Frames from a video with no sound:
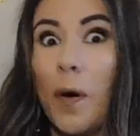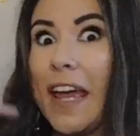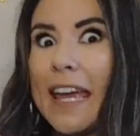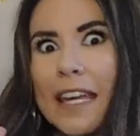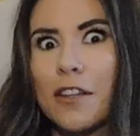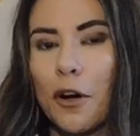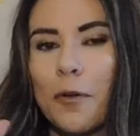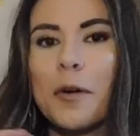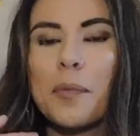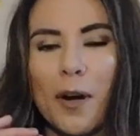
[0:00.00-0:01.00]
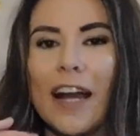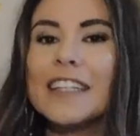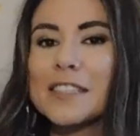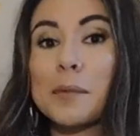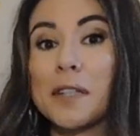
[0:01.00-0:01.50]
way lower
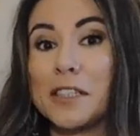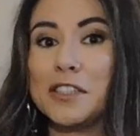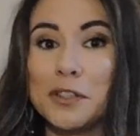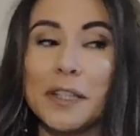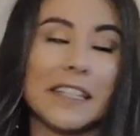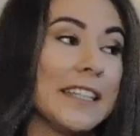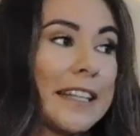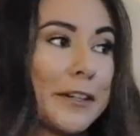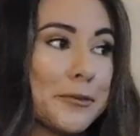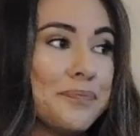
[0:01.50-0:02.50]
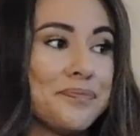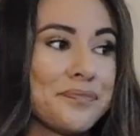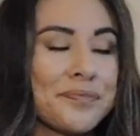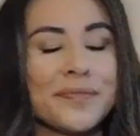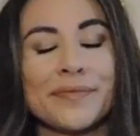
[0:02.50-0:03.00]
price, I'm gonna do it, you know?
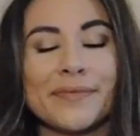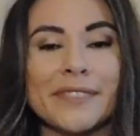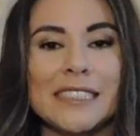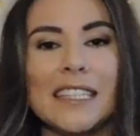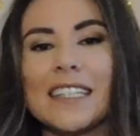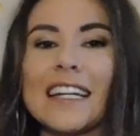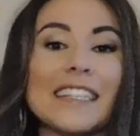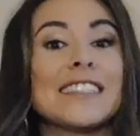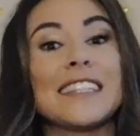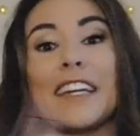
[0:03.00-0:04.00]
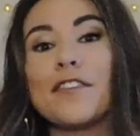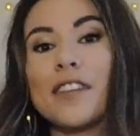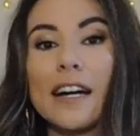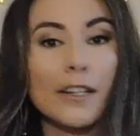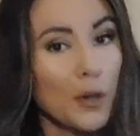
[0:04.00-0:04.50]
Gotta save that